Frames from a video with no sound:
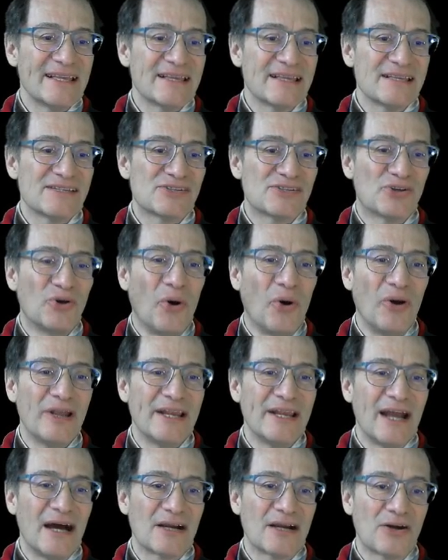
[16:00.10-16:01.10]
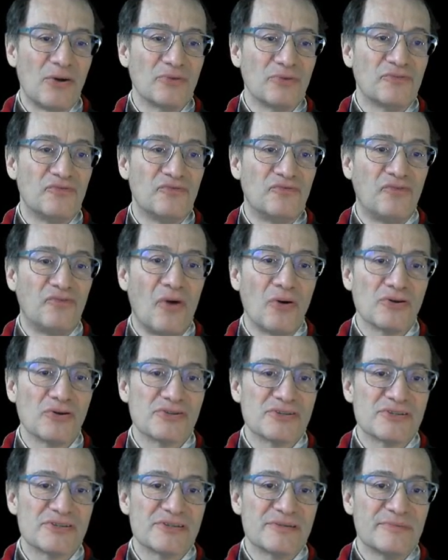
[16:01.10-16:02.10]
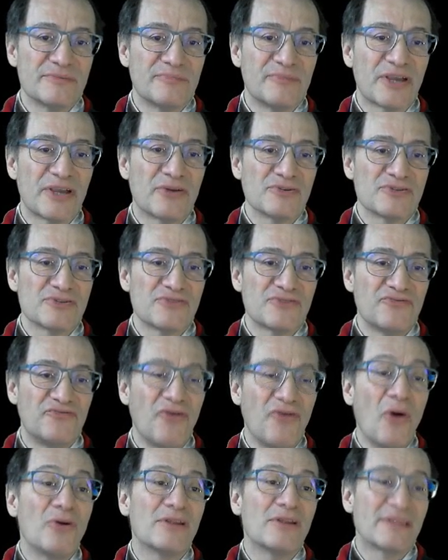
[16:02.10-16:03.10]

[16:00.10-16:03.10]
going around faults, because fault